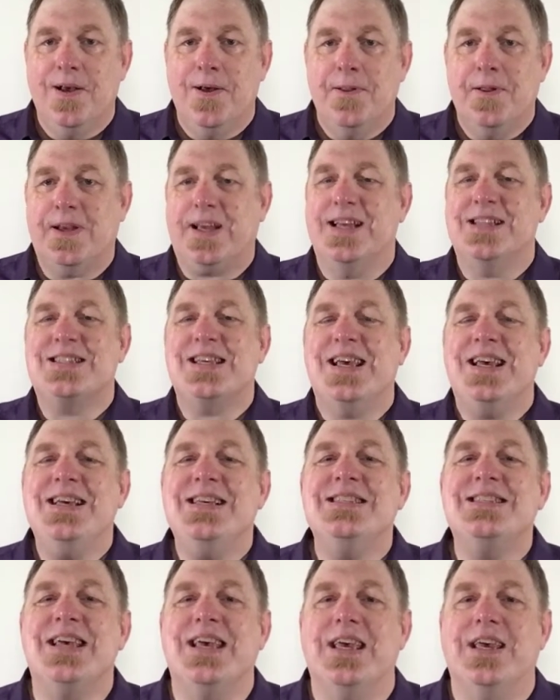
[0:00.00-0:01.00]
Like, it's
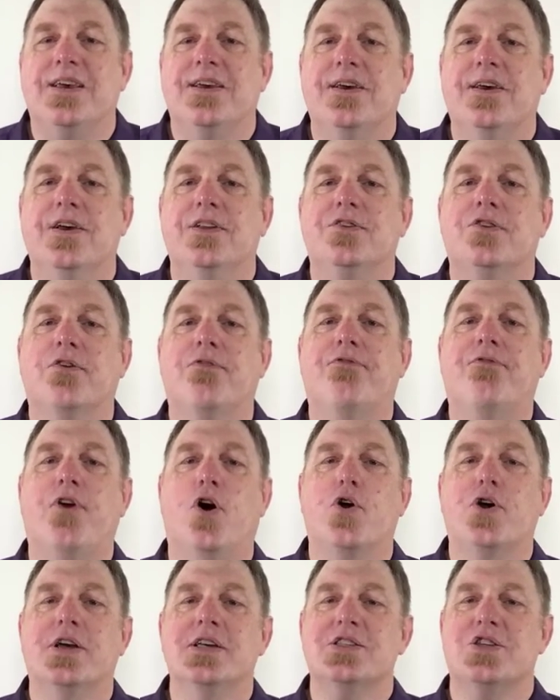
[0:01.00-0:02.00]
easy to
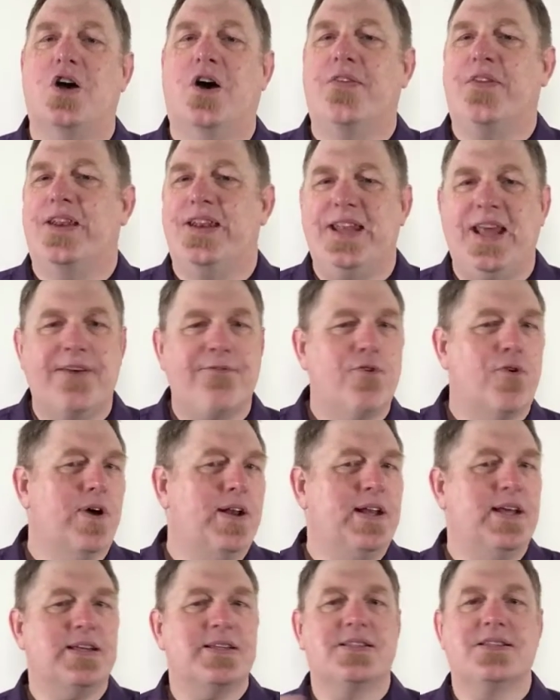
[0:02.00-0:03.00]
focus on the
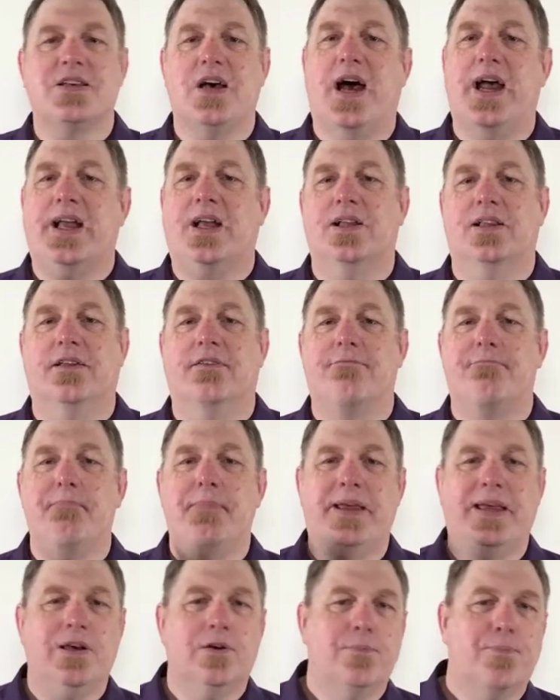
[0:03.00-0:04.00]
never-ending cycle of
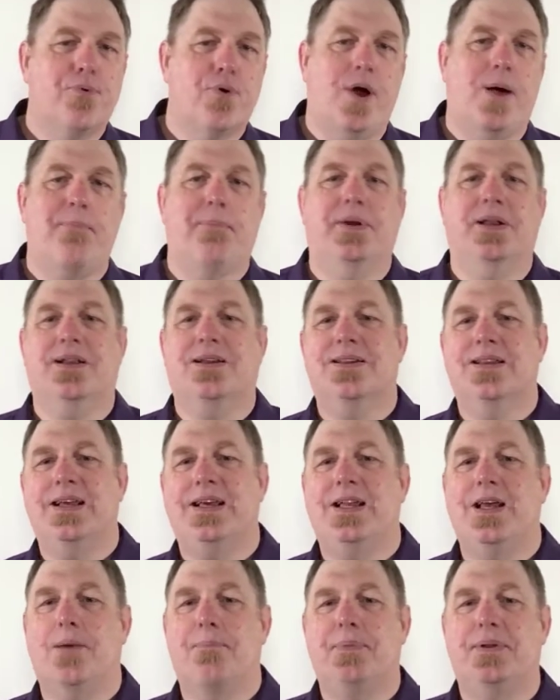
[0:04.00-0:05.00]
meal prep and
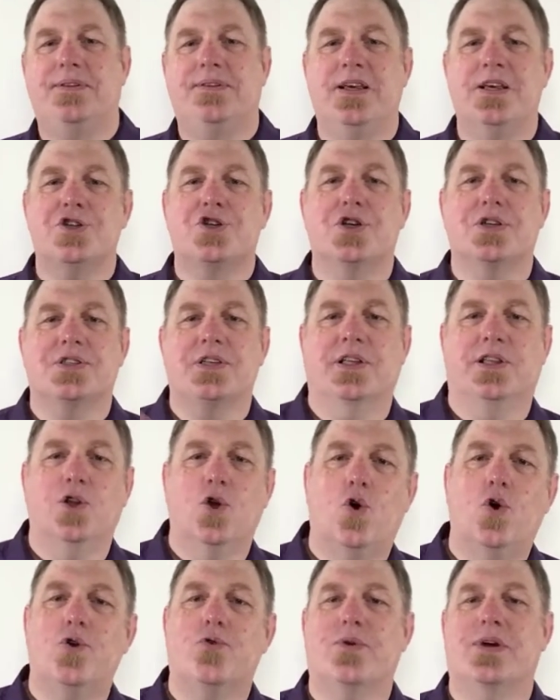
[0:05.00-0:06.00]
cleanup and dishes and
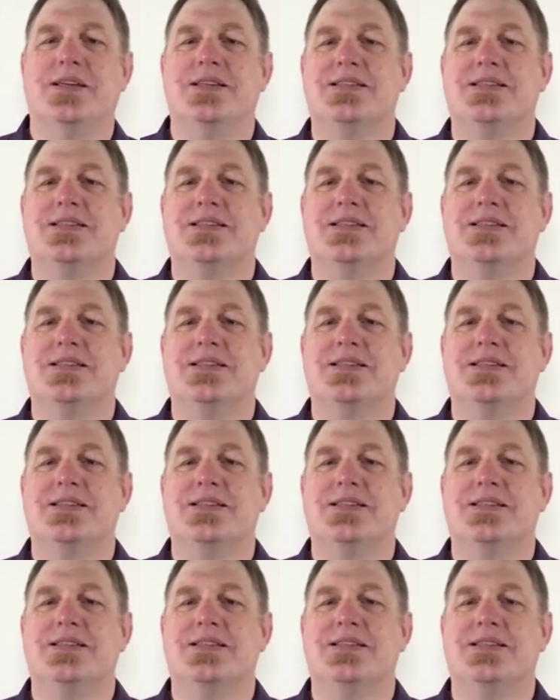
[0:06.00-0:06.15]
laundry,